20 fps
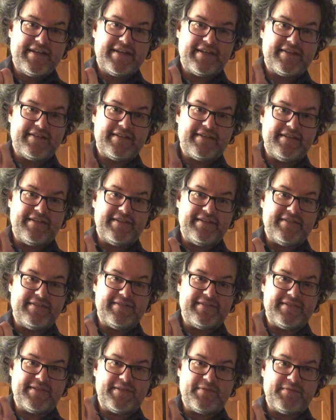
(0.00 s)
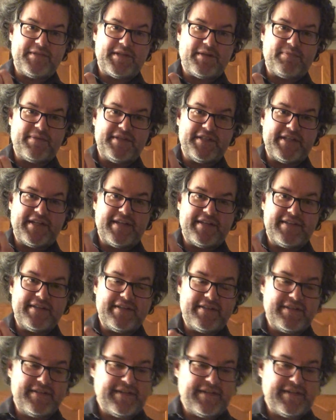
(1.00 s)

Was he doing some jumping jacks?